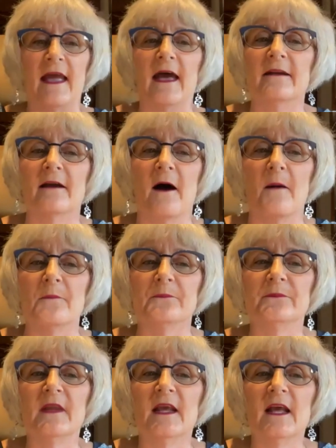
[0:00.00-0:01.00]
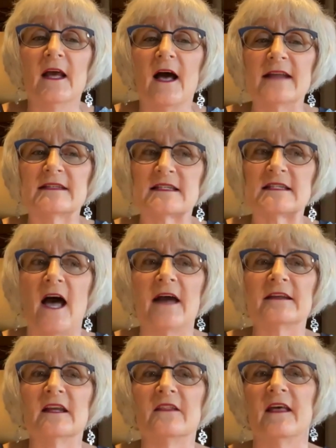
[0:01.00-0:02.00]
And um, I
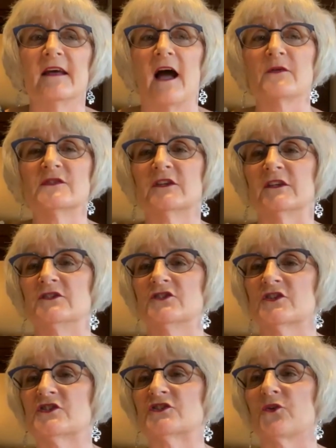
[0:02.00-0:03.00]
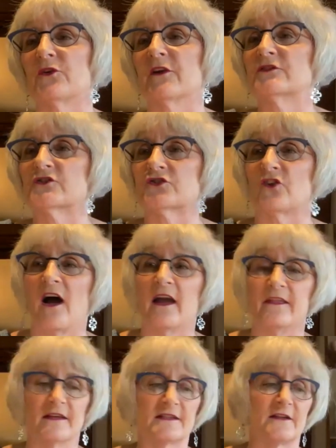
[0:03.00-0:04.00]
decided that I was going to just sort of try
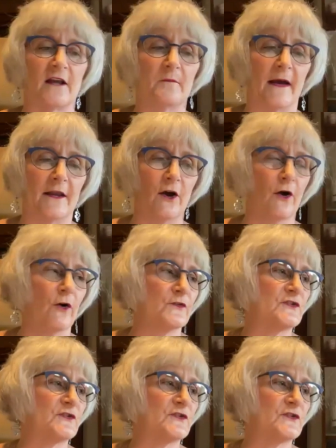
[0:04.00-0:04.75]
this on my own.